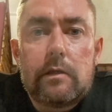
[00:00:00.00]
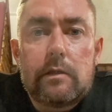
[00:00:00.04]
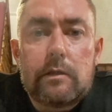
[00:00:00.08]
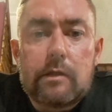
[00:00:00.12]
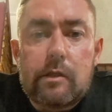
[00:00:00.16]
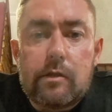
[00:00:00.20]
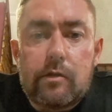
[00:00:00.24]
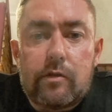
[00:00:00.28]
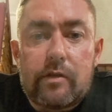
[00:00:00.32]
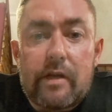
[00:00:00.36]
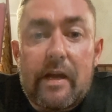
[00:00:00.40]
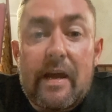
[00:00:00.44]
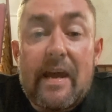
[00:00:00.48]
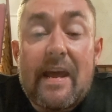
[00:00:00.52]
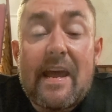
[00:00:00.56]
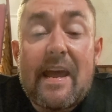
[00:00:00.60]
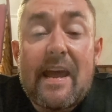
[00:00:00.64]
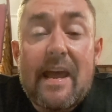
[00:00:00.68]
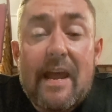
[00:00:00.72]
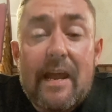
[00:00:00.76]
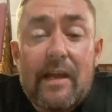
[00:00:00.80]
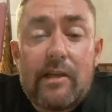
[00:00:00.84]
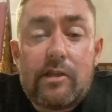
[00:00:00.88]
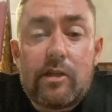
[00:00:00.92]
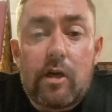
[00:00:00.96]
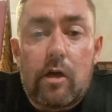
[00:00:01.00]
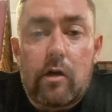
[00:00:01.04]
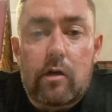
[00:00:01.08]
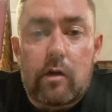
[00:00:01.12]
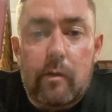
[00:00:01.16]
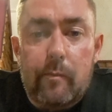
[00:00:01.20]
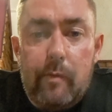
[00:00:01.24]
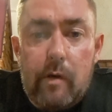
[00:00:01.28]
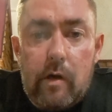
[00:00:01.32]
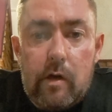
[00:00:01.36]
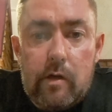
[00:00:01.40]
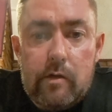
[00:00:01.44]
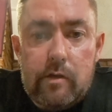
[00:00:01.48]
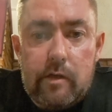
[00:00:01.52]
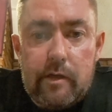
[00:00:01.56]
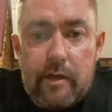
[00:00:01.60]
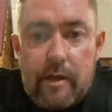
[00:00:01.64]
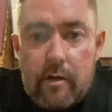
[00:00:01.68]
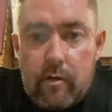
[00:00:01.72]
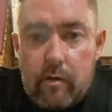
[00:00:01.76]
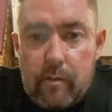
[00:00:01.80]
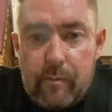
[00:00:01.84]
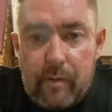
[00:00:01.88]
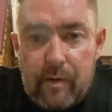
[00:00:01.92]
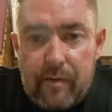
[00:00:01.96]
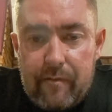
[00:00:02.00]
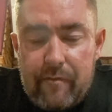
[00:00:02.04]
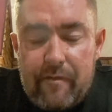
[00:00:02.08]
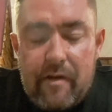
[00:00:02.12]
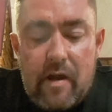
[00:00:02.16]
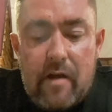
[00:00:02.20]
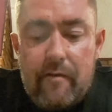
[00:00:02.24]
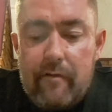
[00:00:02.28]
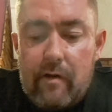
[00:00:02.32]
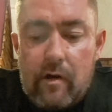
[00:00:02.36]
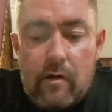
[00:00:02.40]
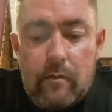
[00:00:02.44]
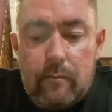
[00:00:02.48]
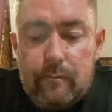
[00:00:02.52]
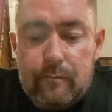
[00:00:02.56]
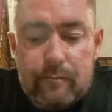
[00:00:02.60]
Used to hate chocolate pods, and now they're my favourite.